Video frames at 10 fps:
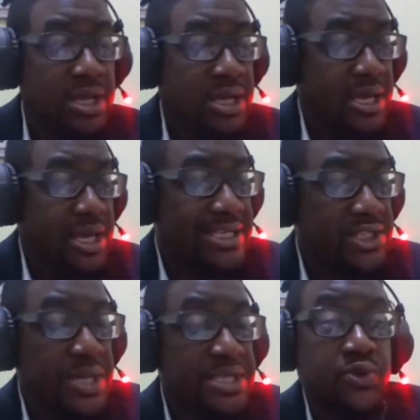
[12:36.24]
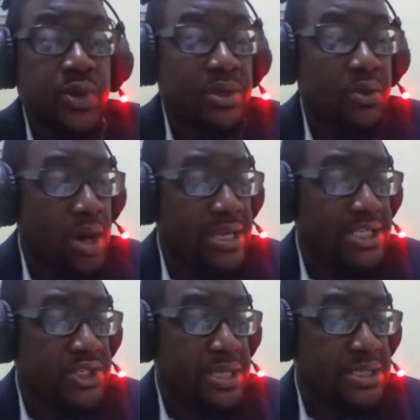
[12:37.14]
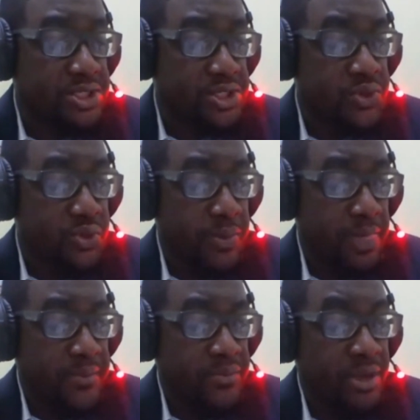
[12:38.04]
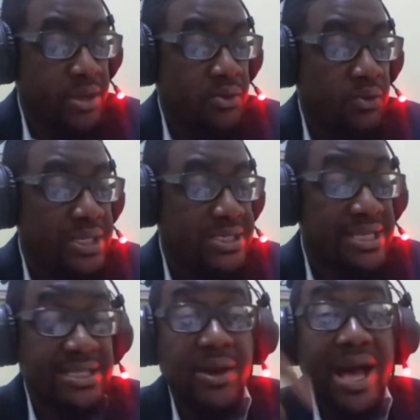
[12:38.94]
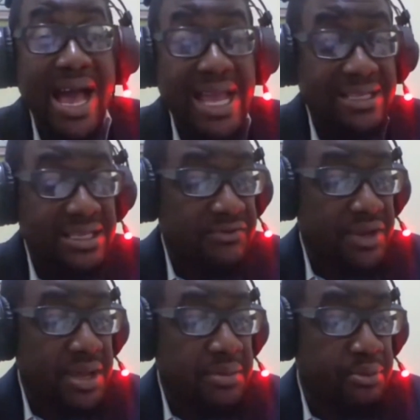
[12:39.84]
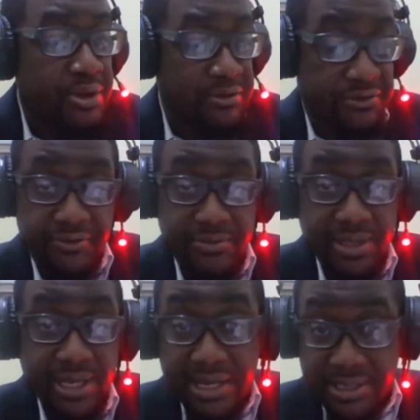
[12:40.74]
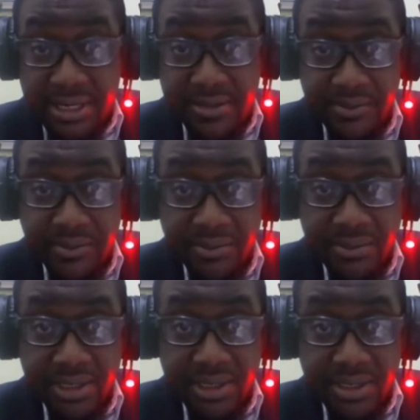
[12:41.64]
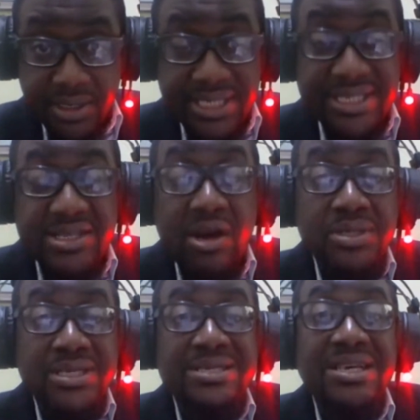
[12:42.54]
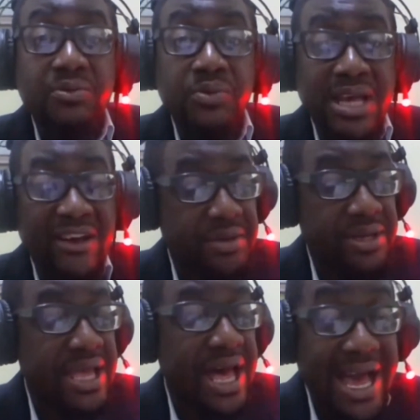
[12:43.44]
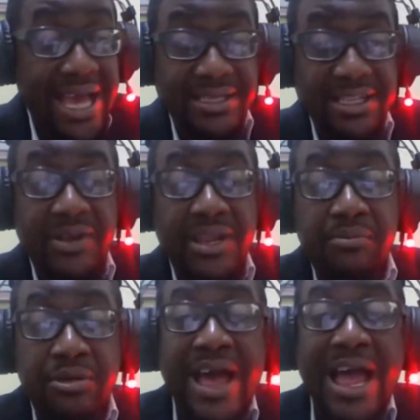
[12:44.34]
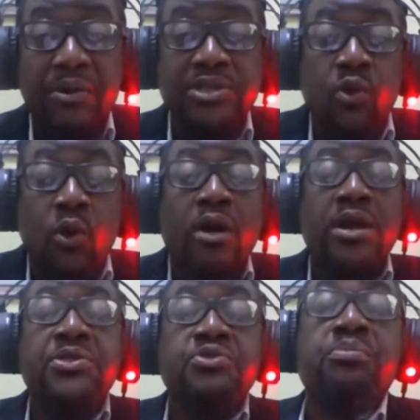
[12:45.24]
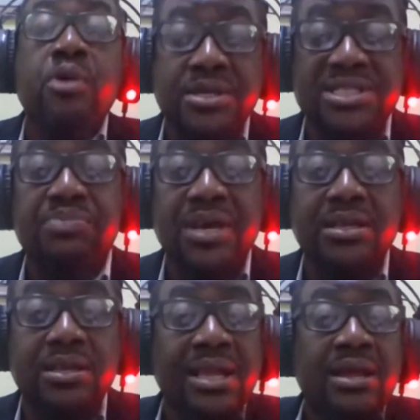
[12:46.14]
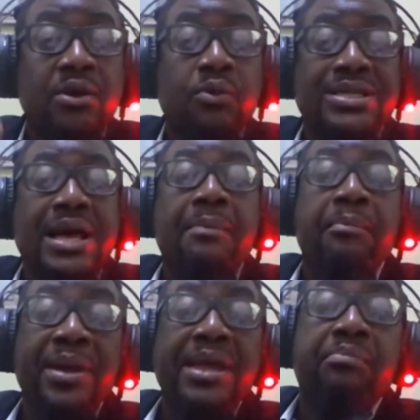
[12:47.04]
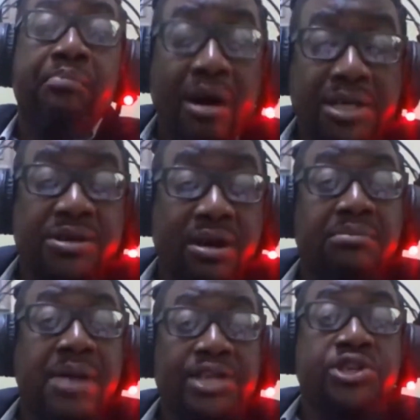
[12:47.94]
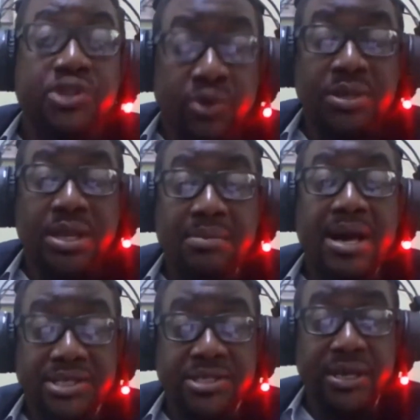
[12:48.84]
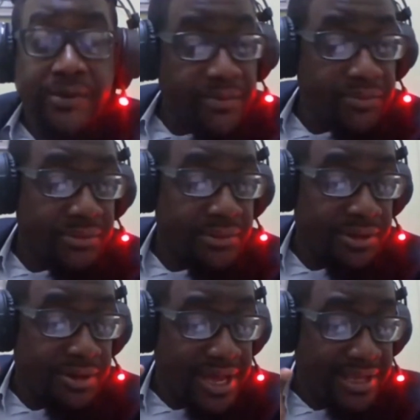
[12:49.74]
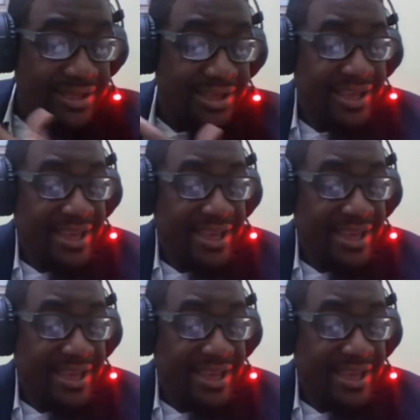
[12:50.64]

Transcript: Sure. In 2021 and 22, we sent, now I delivered a brief. This is how determined we have been. I delivered a brief. I was walking through Port of Spain with a big box on my shoulder, Marcia, right?